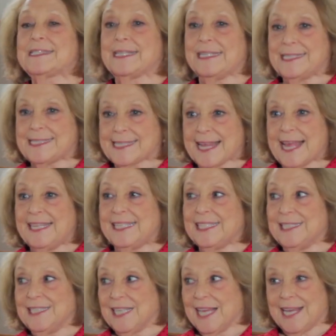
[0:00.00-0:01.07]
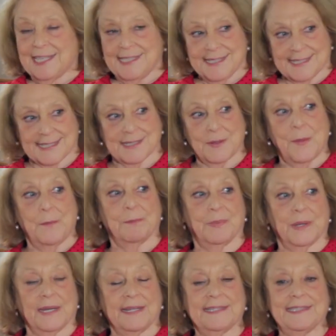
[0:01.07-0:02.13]
It's getting less,
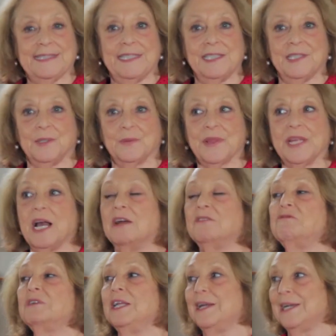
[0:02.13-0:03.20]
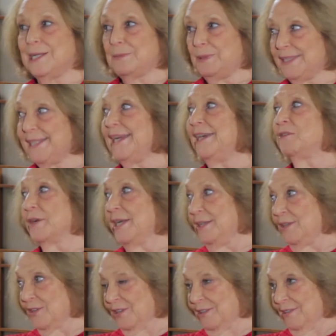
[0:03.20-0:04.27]
but you know, the unreliable
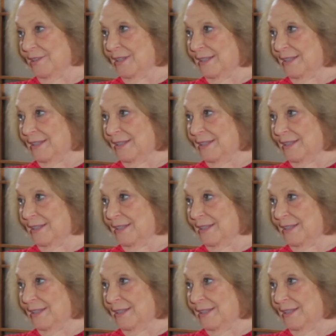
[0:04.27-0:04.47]
narrator,